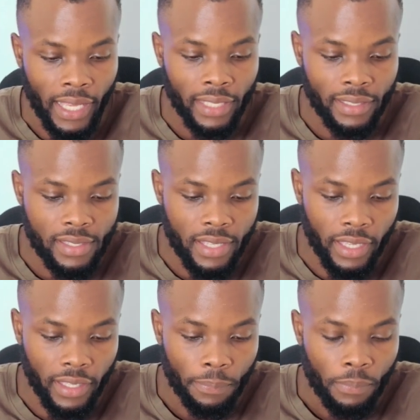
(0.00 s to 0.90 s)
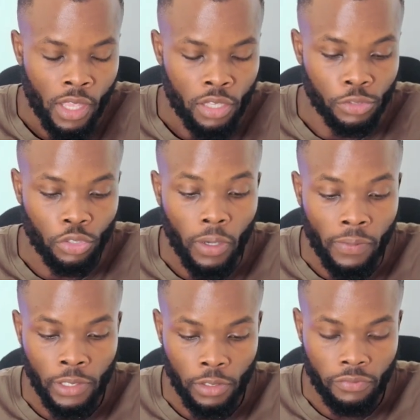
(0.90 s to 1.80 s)
Alex is saying you scored
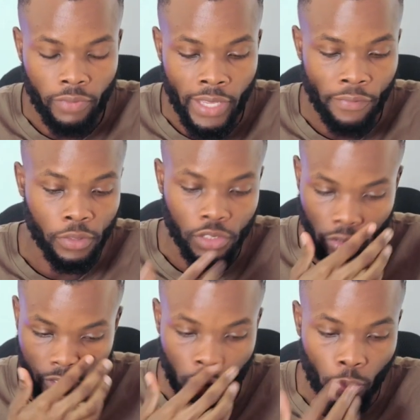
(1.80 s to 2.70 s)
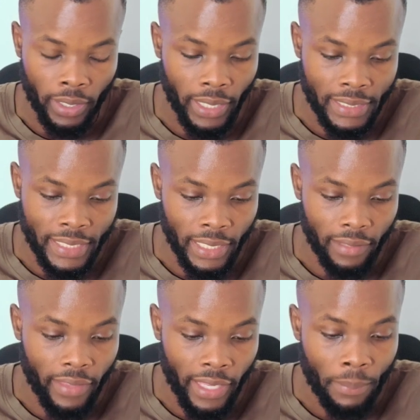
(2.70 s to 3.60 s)
3 out of 5, which shows you are
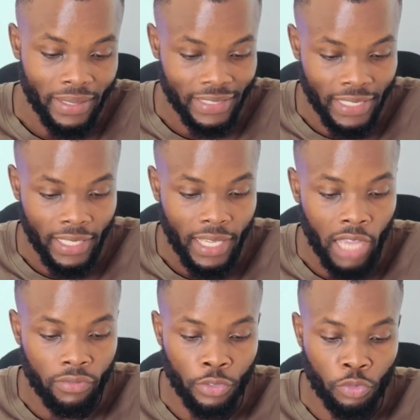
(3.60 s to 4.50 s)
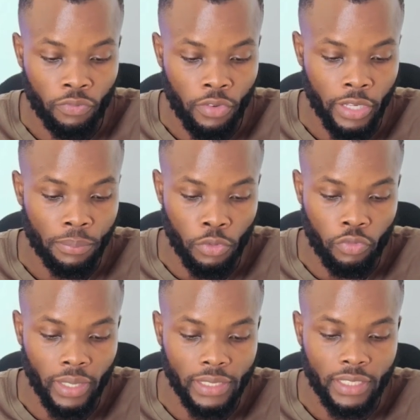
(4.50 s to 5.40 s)
getting there, but still have a room for
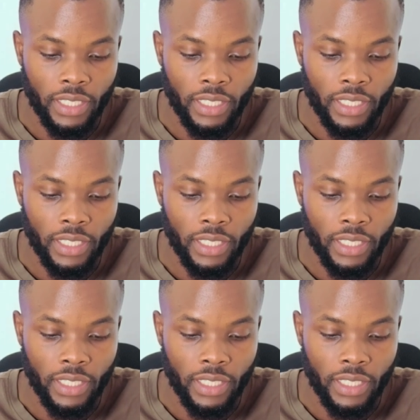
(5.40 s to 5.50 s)
improvement.